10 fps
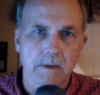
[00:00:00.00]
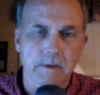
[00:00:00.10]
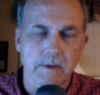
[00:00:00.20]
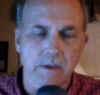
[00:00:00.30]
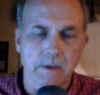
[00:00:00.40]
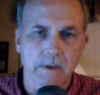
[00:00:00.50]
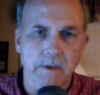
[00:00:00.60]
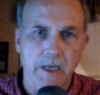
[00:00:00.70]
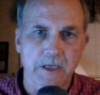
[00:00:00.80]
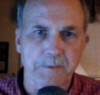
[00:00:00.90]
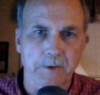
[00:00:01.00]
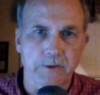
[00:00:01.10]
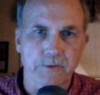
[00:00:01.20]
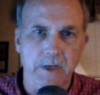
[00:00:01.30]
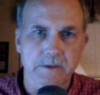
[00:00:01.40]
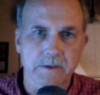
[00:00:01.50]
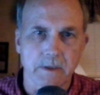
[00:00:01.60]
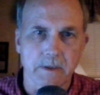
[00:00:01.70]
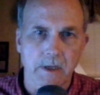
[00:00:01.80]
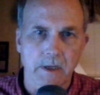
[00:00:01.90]
the Gettysburg Address
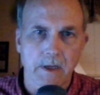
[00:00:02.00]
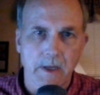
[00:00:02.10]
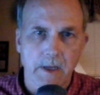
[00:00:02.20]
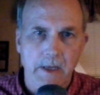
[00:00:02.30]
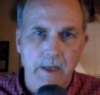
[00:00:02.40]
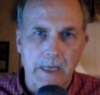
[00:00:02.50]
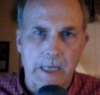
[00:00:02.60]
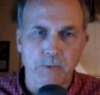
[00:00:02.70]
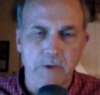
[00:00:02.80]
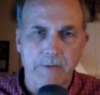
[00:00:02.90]
and Edward